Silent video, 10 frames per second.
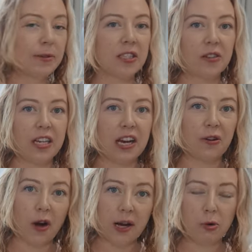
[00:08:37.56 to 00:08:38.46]
absolutely
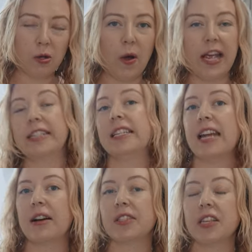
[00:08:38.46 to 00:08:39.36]
incredible way to
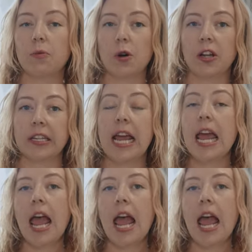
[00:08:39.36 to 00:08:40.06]
now see the world